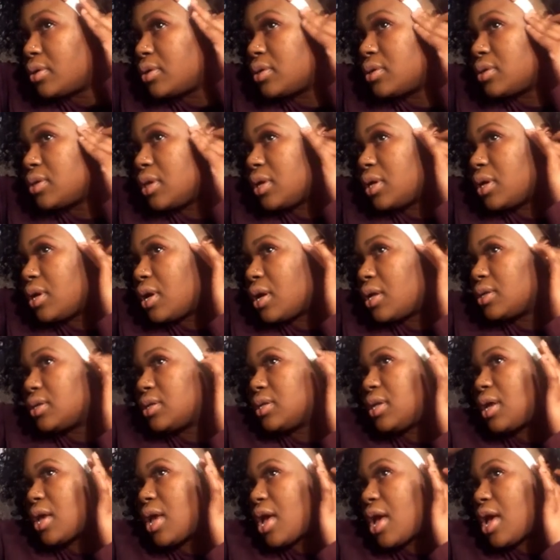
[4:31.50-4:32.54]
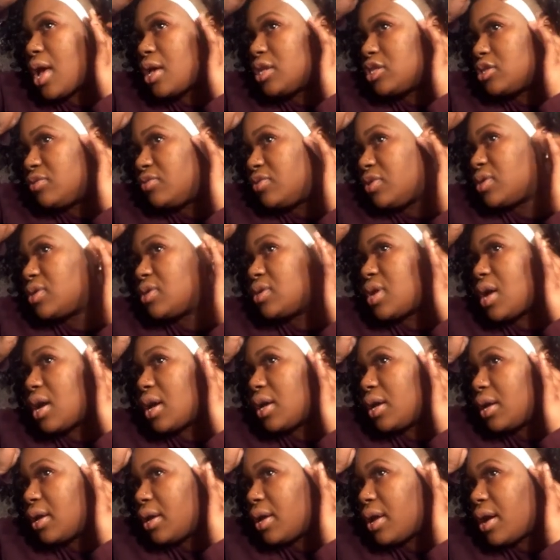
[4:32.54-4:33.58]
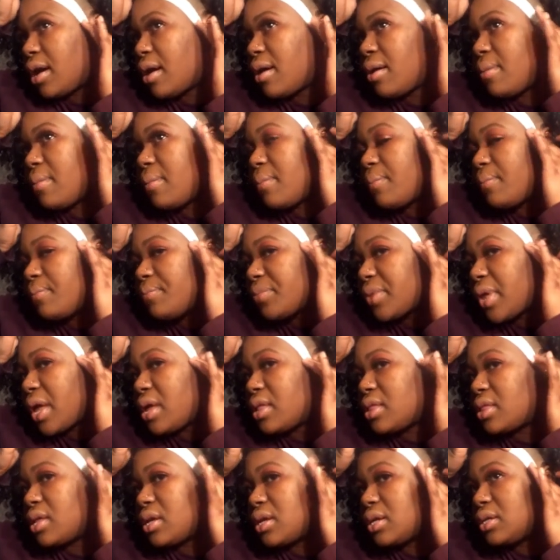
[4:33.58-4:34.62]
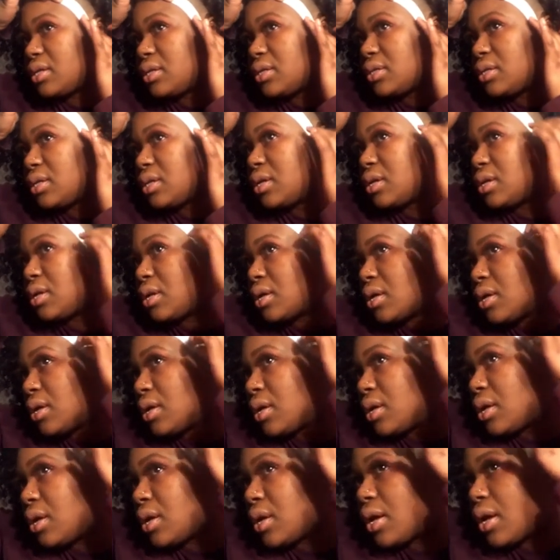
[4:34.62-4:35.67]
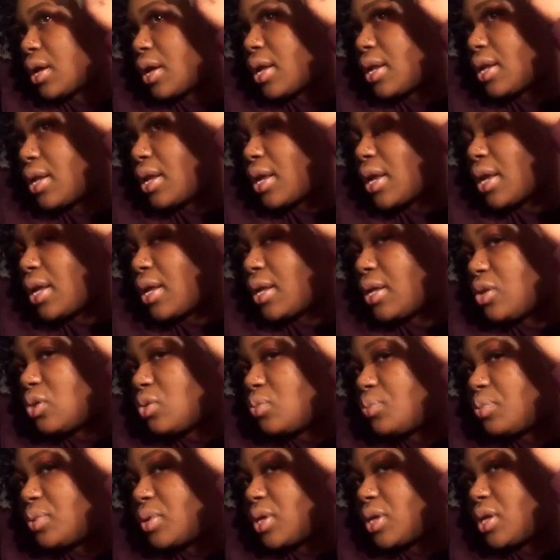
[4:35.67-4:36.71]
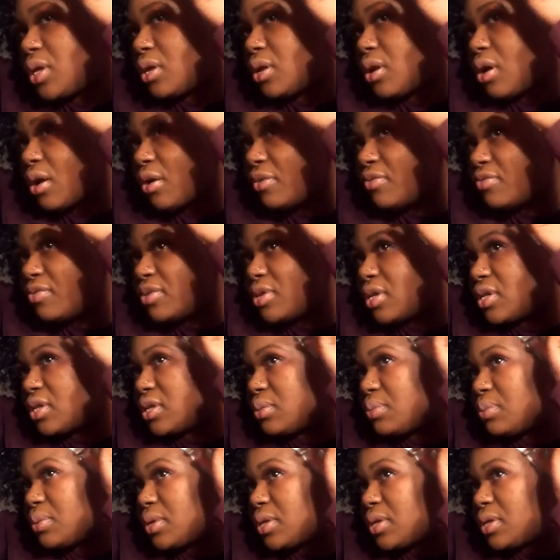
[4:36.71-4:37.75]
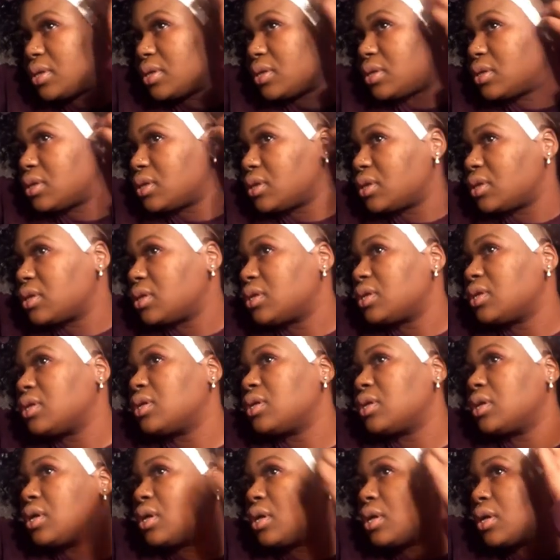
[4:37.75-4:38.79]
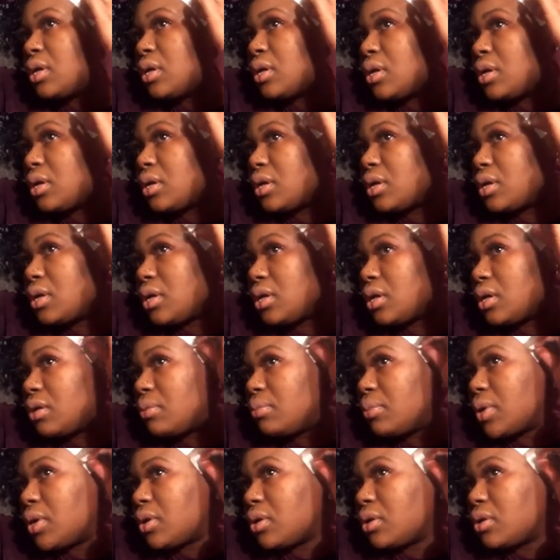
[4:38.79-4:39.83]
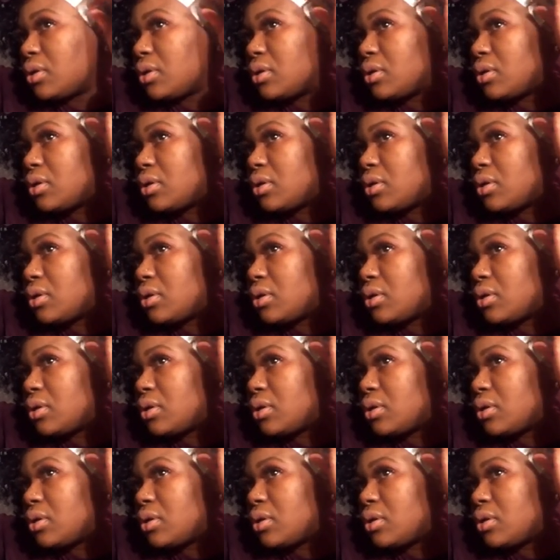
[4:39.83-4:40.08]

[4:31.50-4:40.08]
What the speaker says: Stick it onto the edge of your stocking cap like this, and then you peel off this piece in the middle.